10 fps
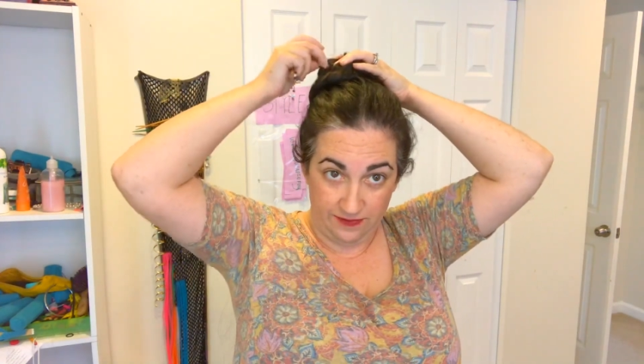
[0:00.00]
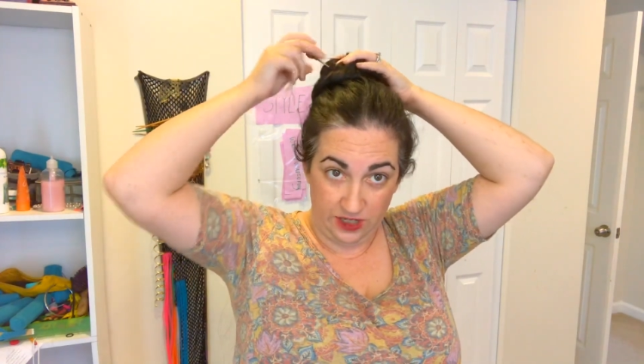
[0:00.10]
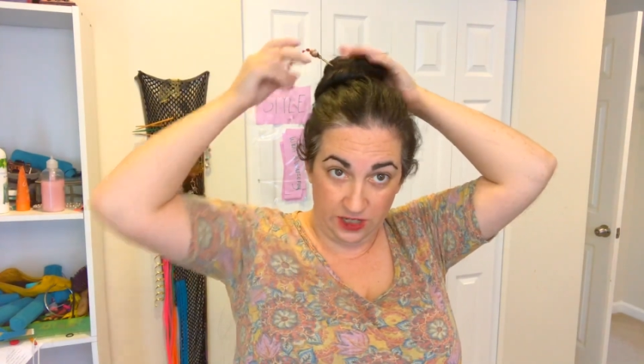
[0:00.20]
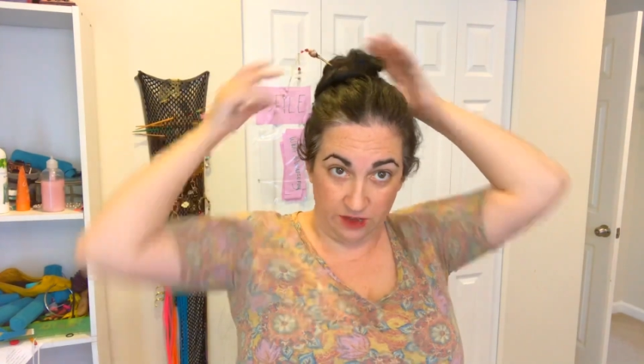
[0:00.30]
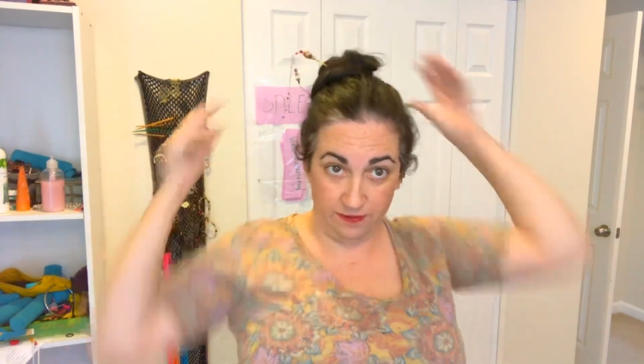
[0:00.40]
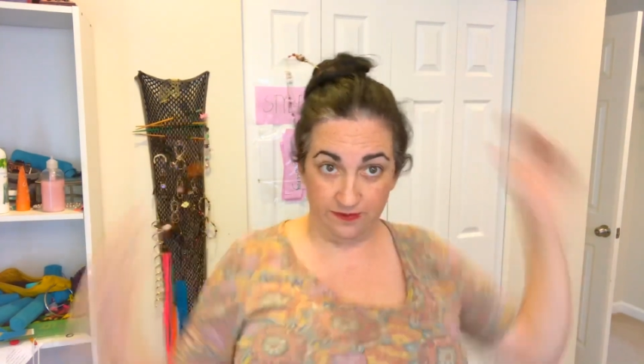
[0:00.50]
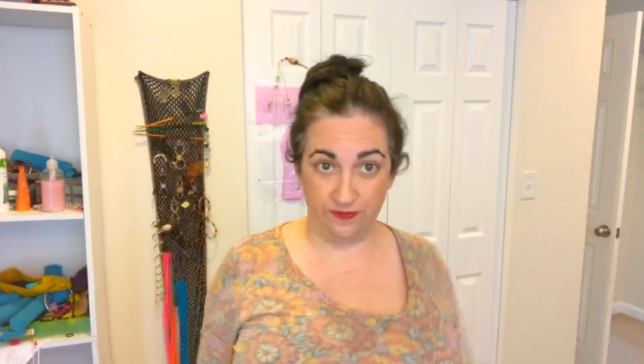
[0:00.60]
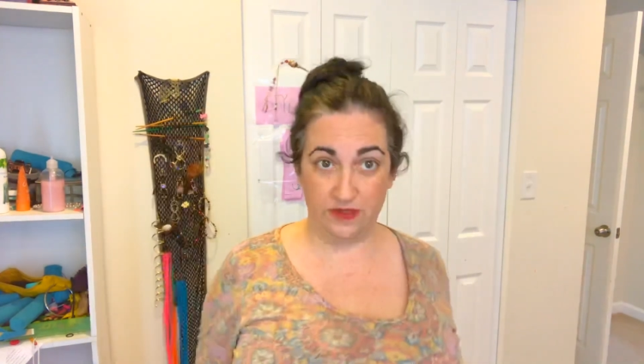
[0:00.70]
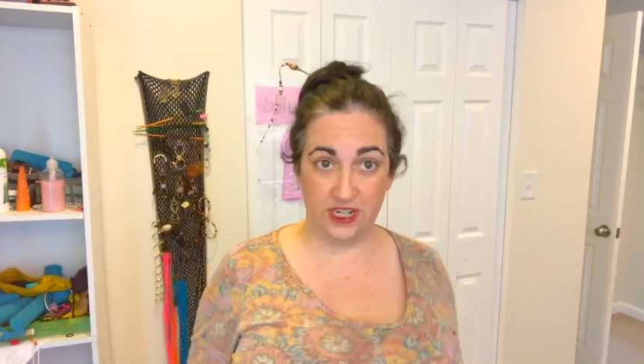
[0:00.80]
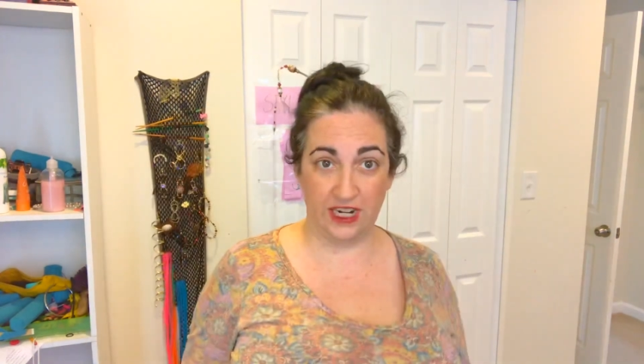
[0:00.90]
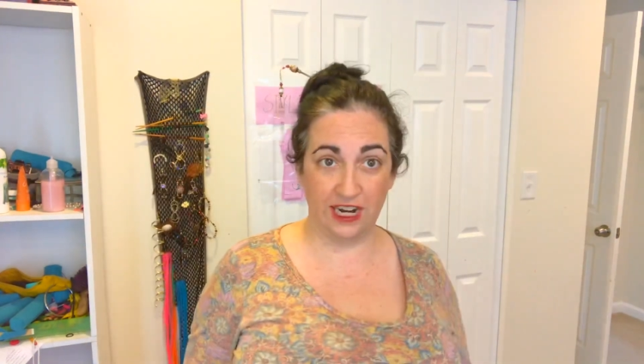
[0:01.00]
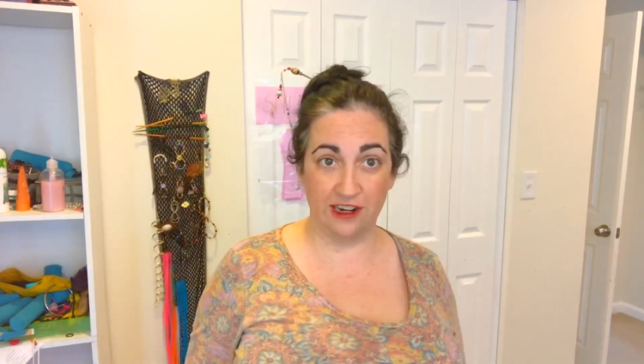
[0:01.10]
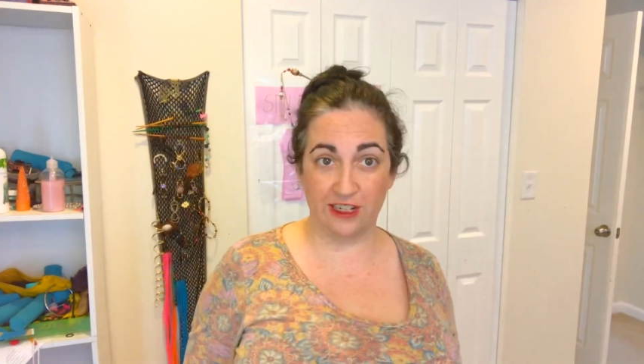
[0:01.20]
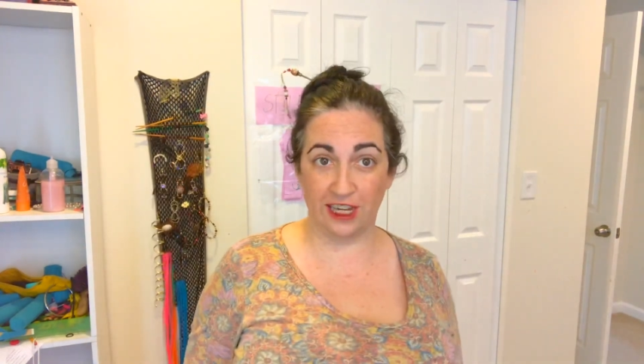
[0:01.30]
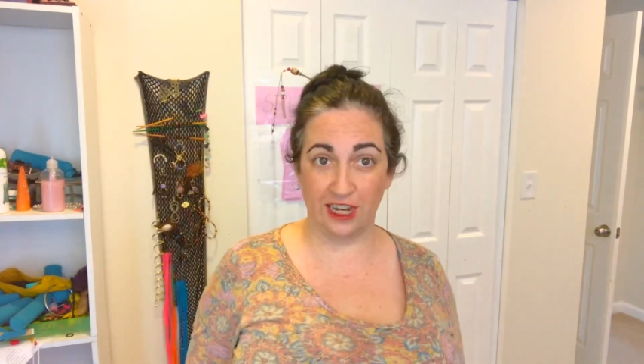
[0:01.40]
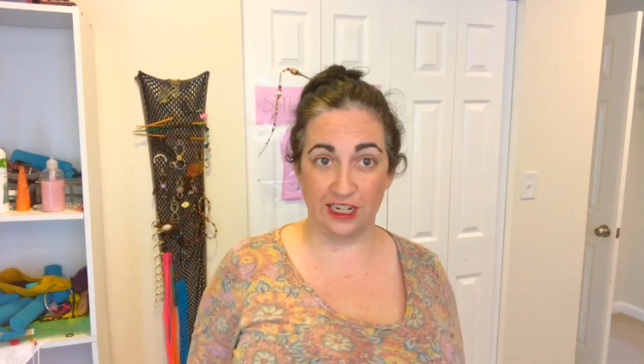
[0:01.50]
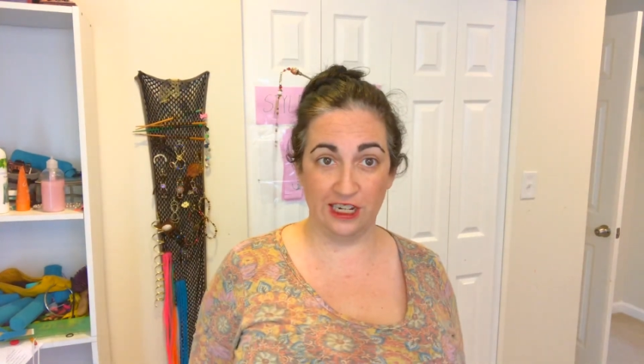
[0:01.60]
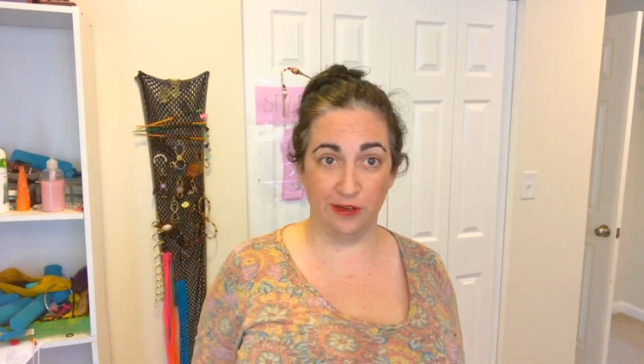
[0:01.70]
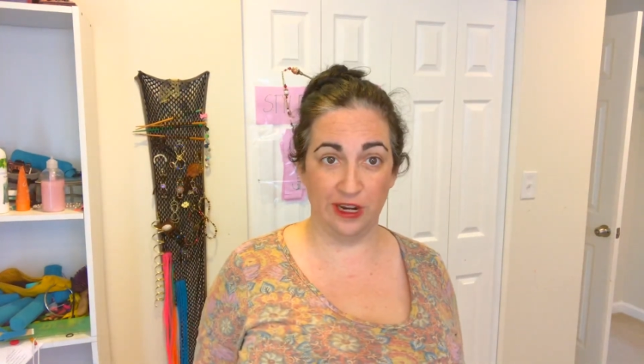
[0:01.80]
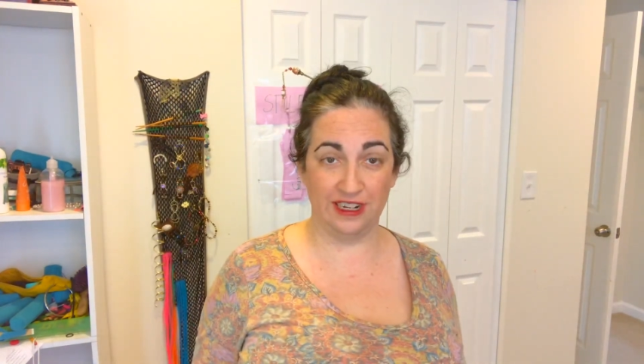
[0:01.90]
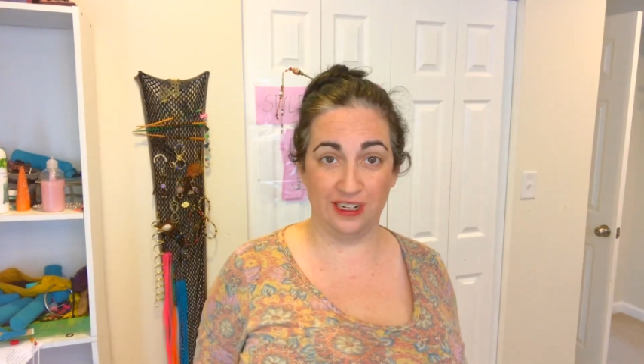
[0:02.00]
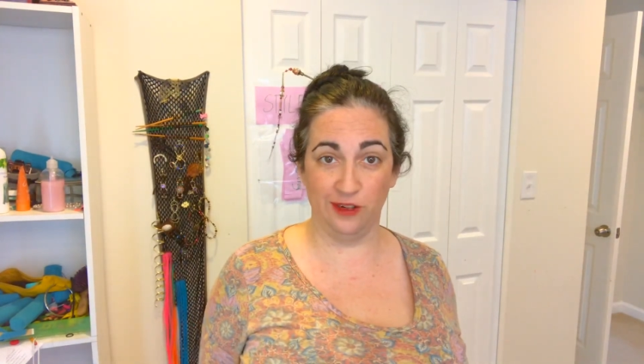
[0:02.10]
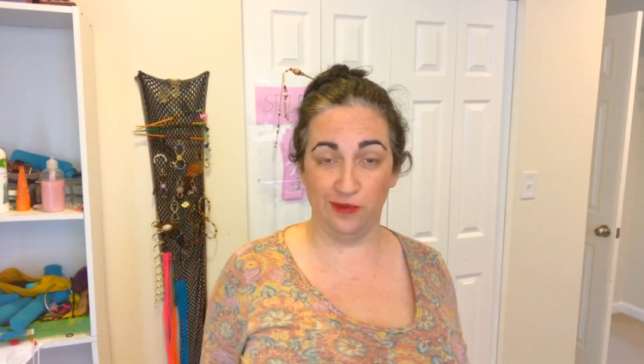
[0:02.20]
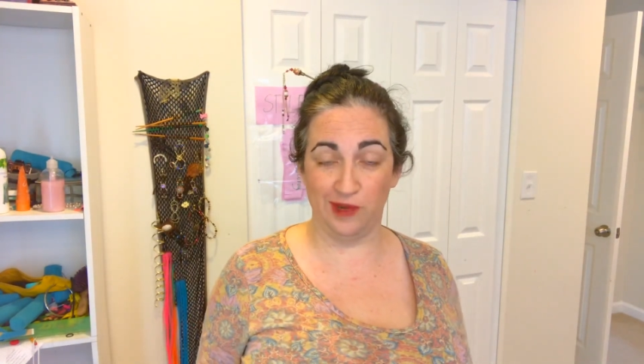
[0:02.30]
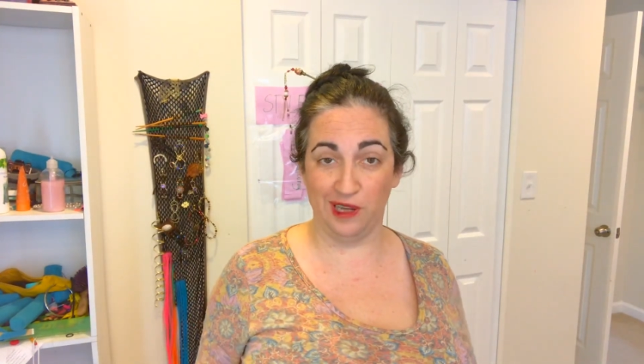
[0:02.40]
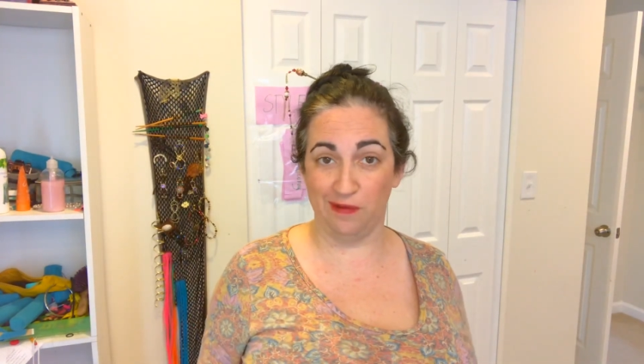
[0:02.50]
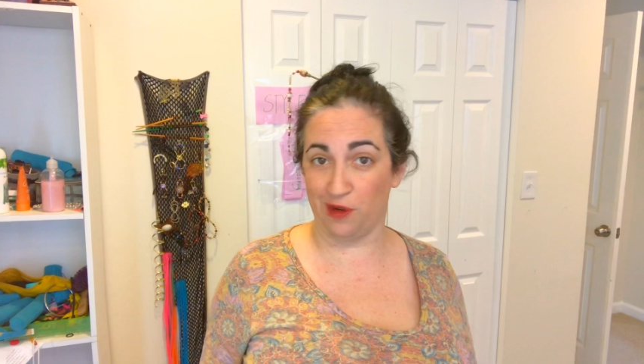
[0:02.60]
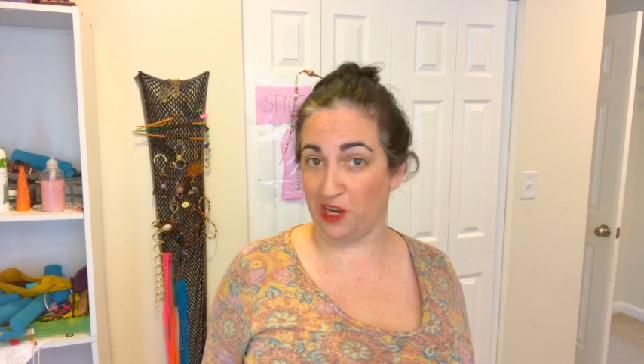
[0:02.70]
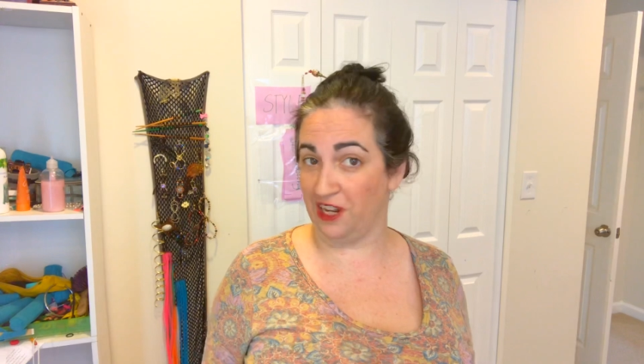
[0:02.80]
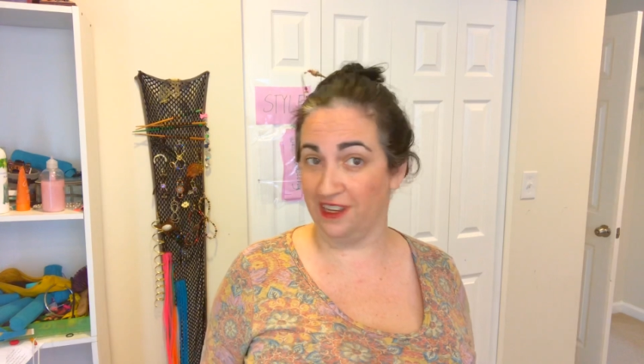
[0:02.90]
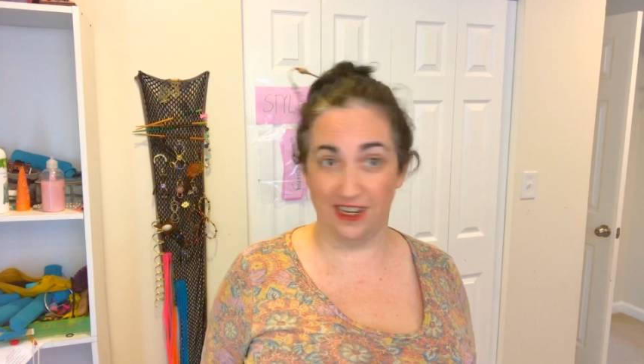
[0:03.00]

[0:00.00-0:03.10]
you know, stick a hair stick into it to be pretty